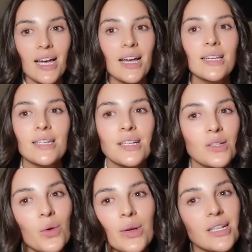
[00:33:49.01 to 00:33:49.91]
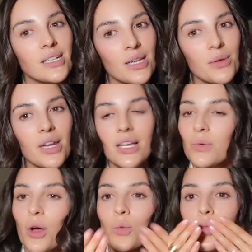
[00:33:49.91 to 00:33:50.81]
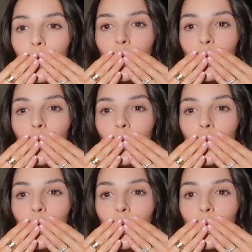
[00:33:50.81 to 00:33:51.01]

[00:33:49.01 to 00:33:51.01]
And as always, I'll see you in the next one.